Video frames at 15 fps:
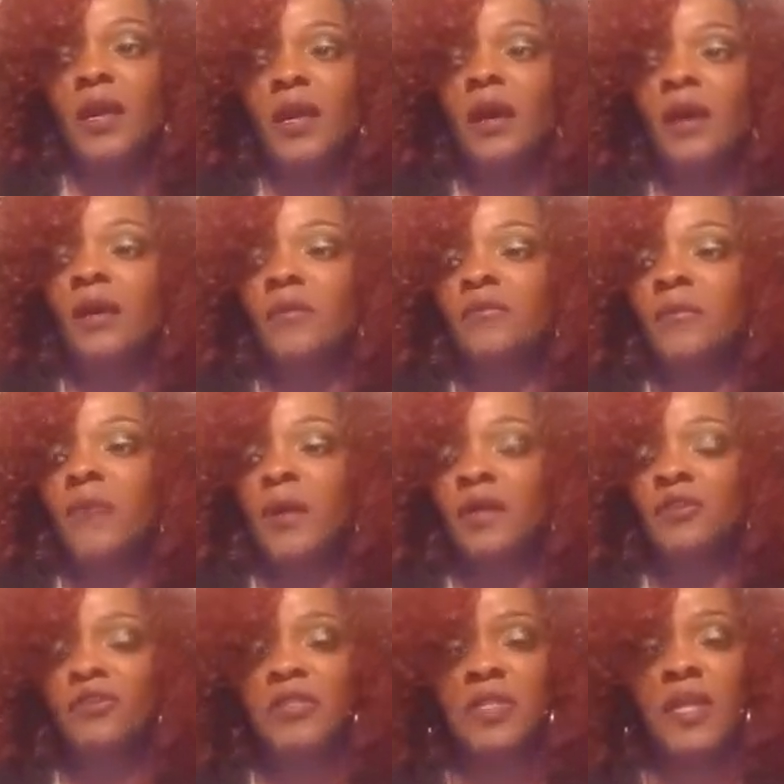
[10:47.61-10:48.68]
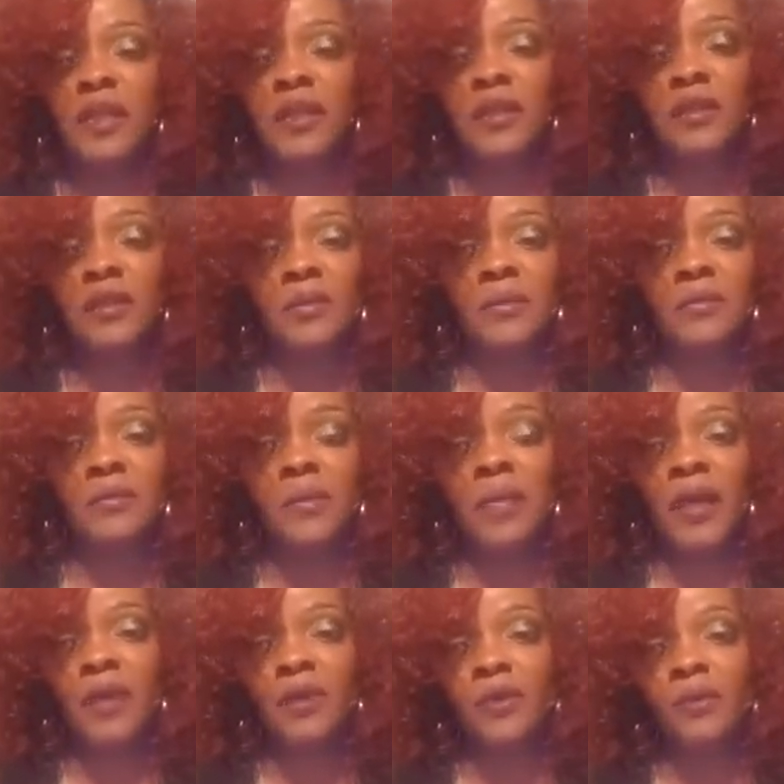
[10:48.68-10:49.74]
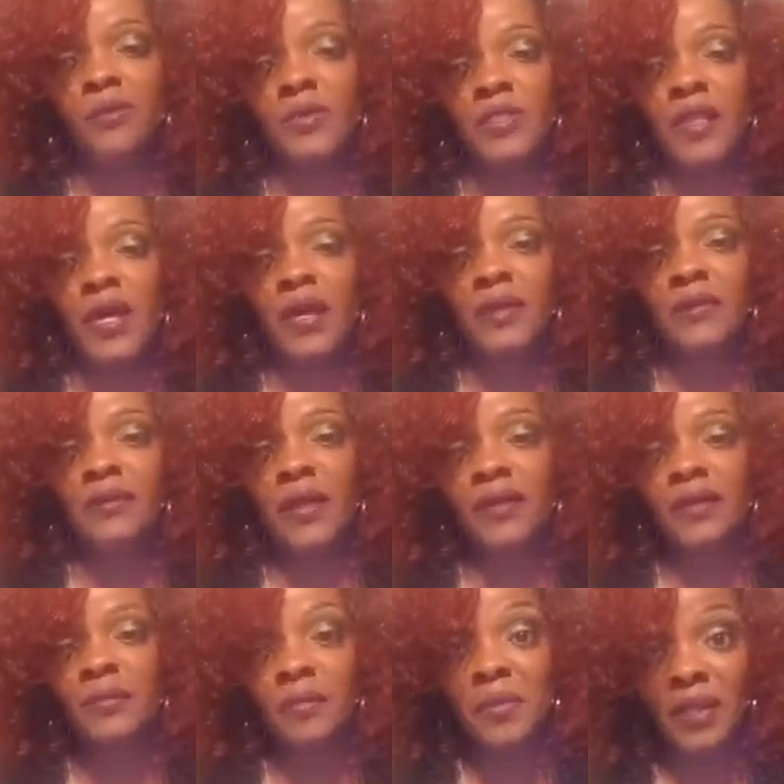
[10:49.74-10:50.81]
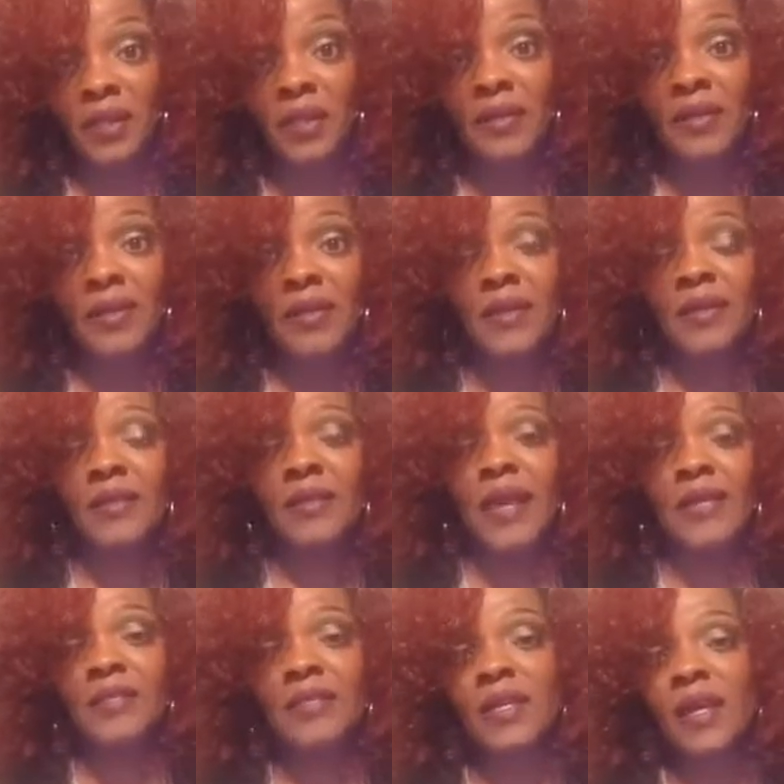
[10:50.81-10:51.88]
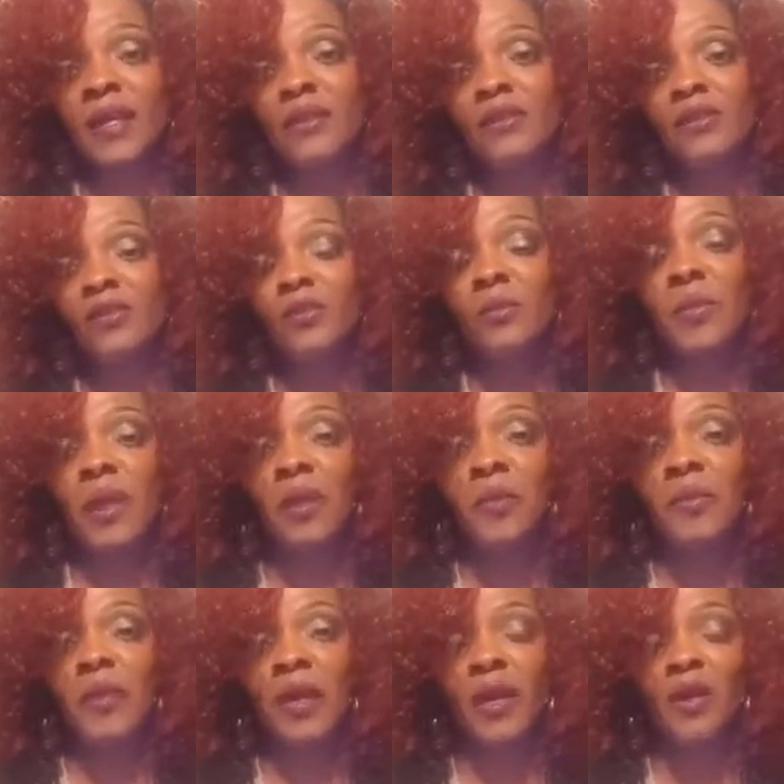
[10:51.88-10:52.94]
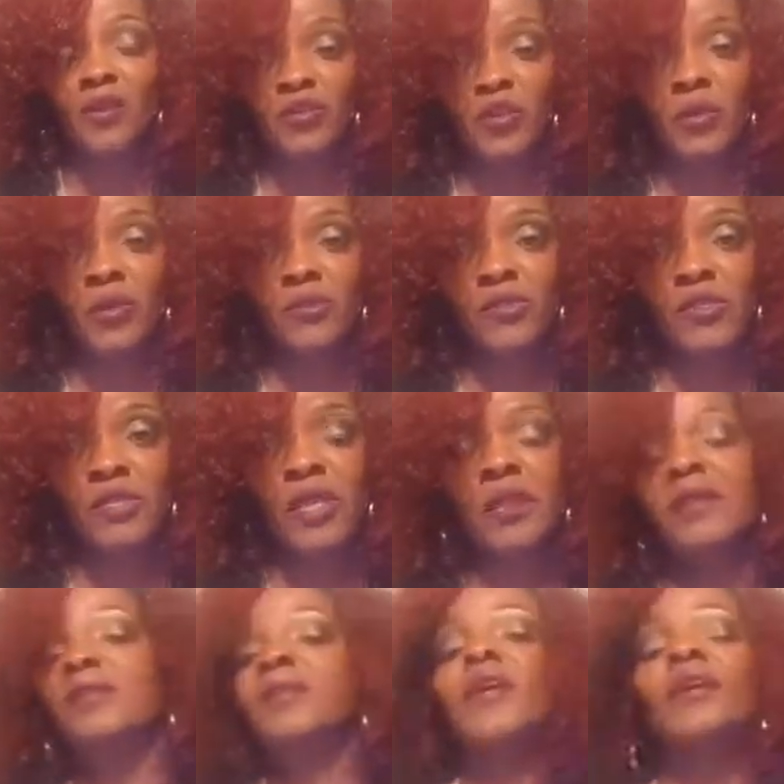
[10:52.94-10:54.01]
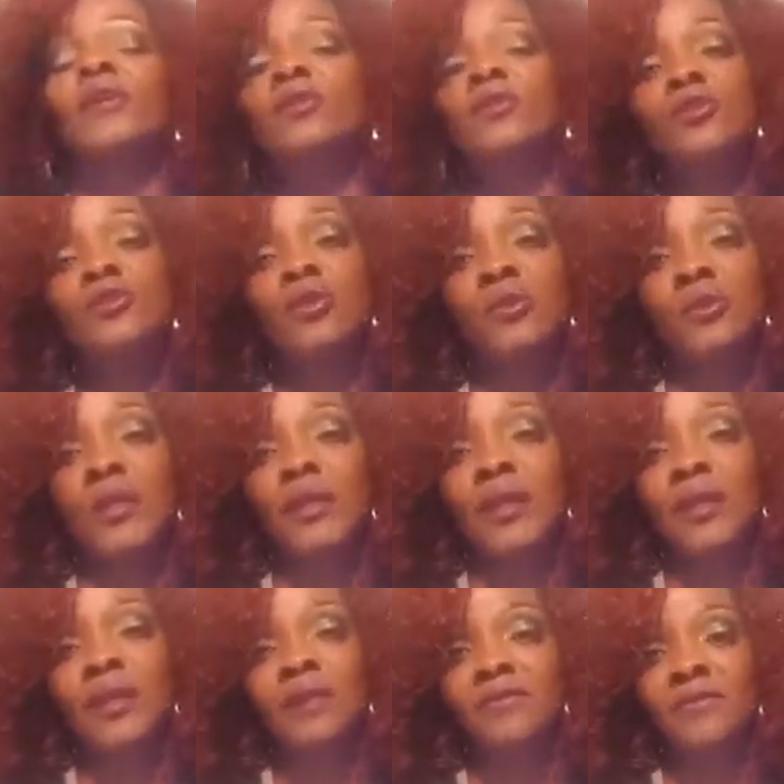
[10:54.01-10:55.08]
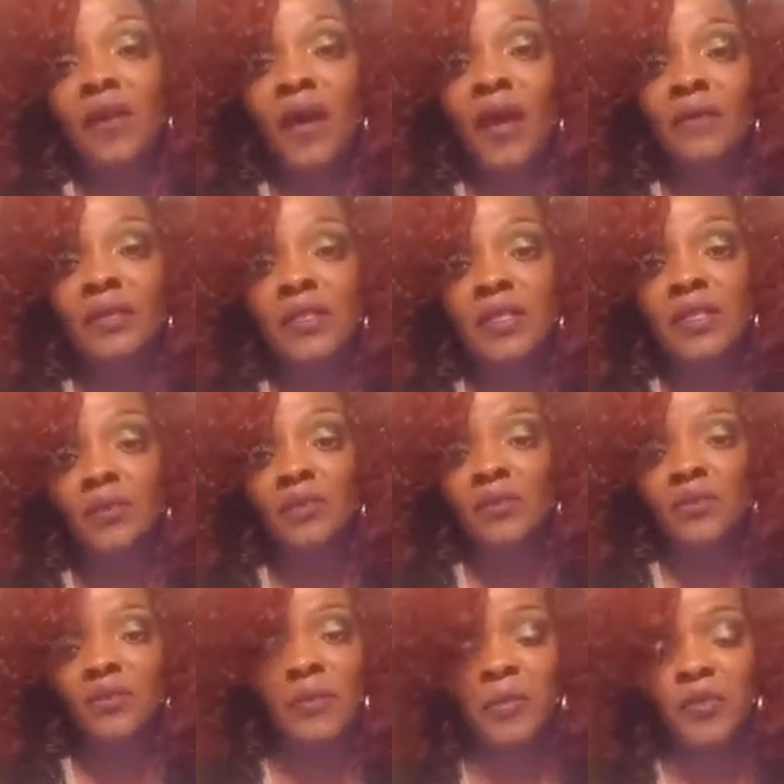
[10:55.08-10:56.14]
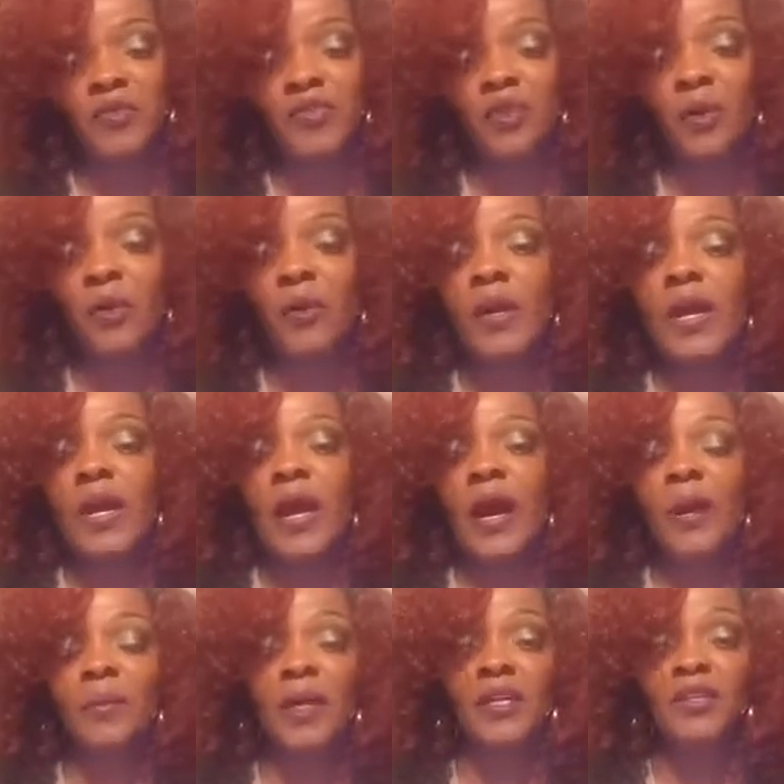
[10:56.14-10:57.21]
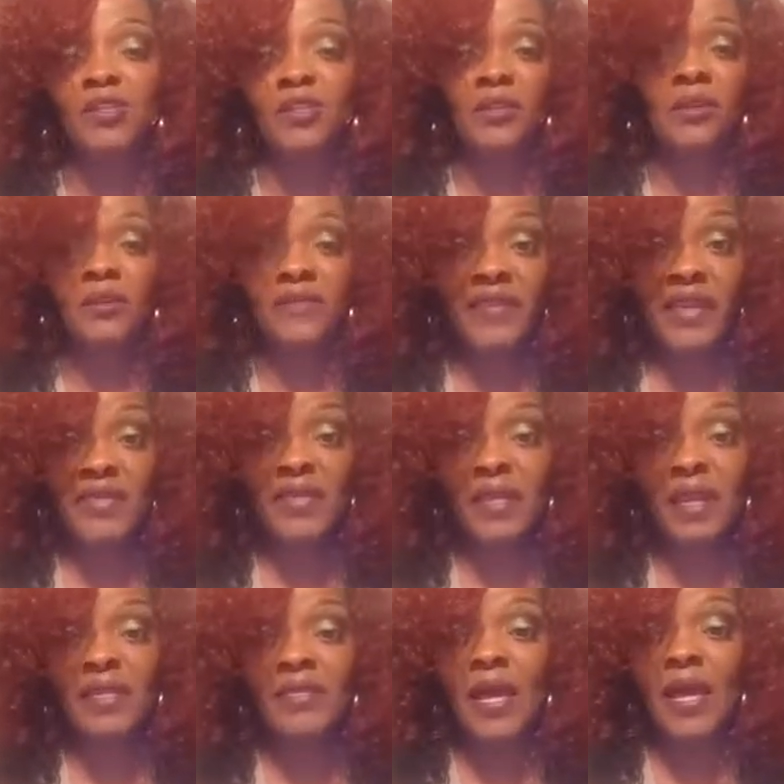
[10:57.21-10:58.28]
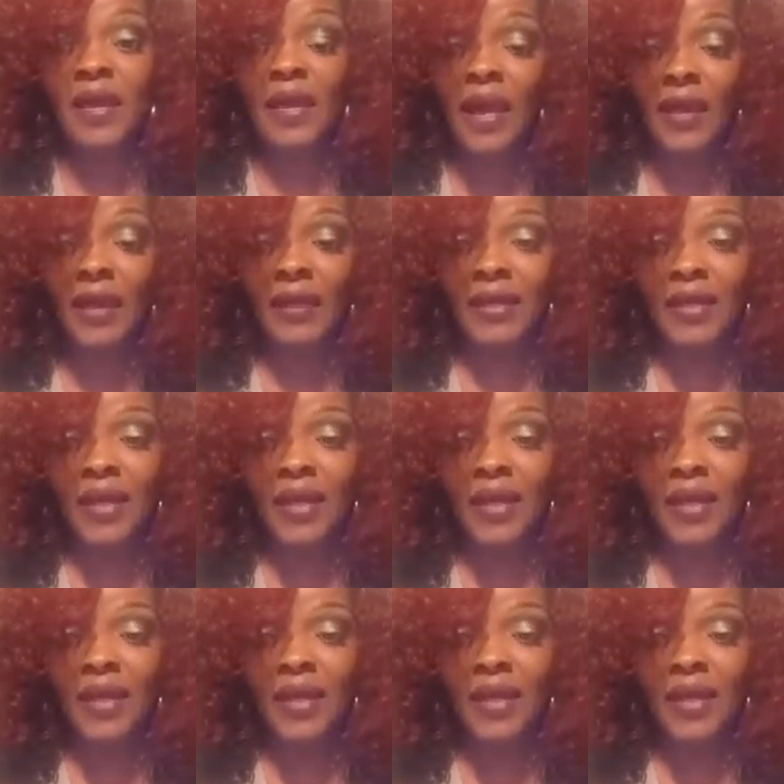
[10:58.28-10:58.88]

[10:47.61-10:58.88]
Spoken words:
From my understanding, the mayor was not at the meeting last night, the new mayor, but I also understand that they don't usually really get involved until November. So I'm not sure if that's the case. Hi, Heidi.